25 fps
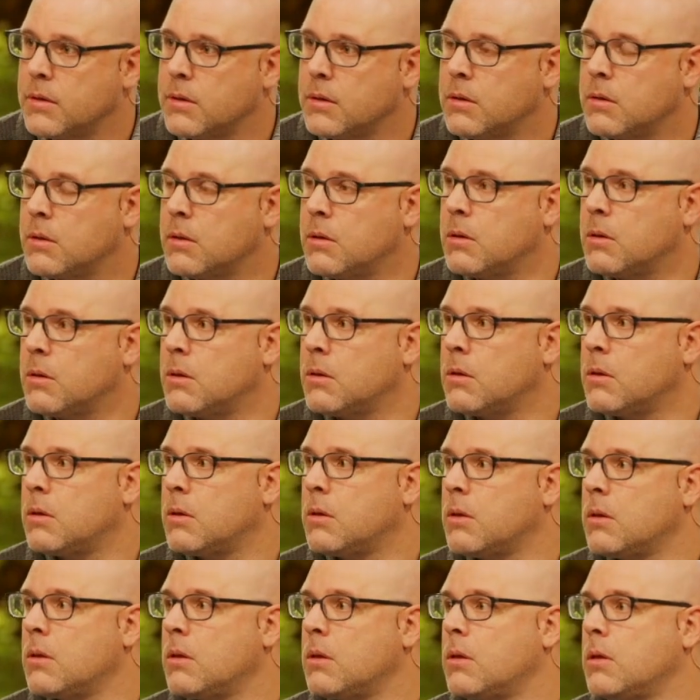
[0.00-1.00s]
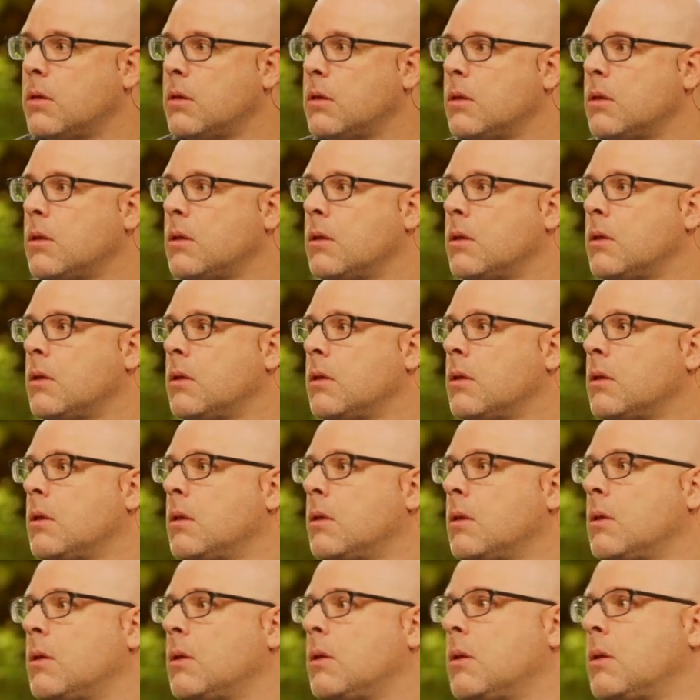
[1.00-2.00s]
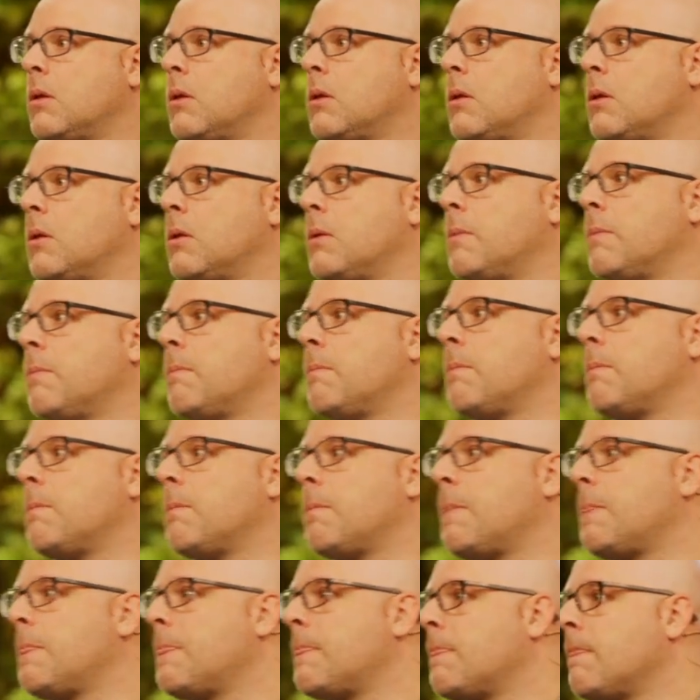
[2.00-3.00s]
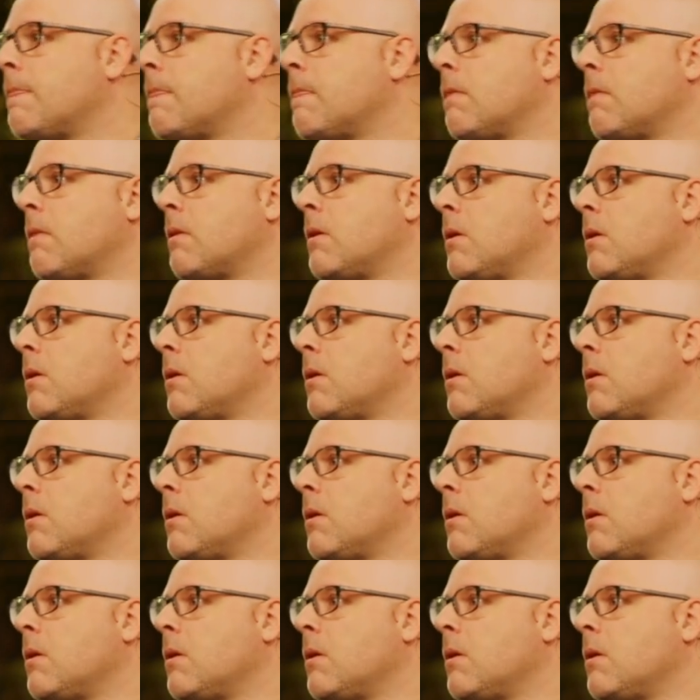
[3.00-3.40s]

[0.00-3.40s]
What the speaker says: (no one is talking)